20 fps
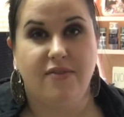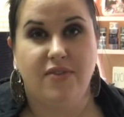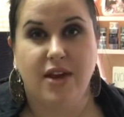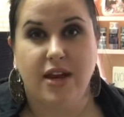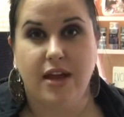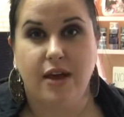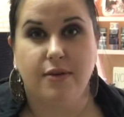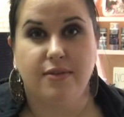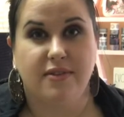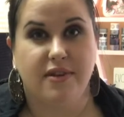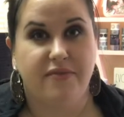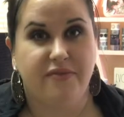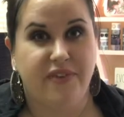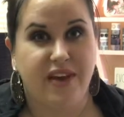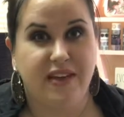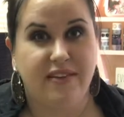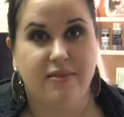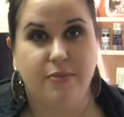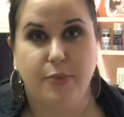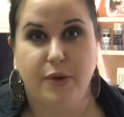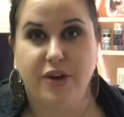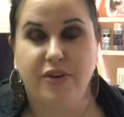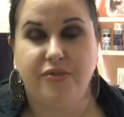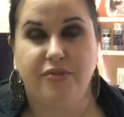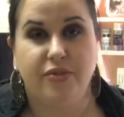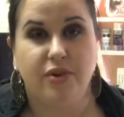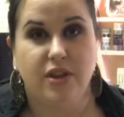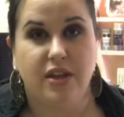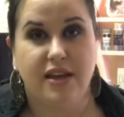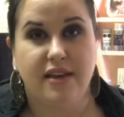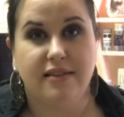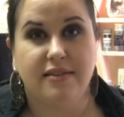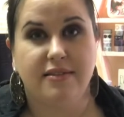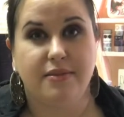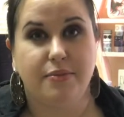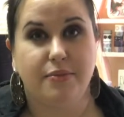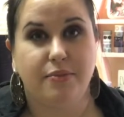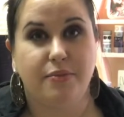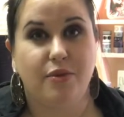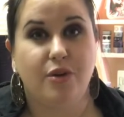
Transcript: videos on Facebook for these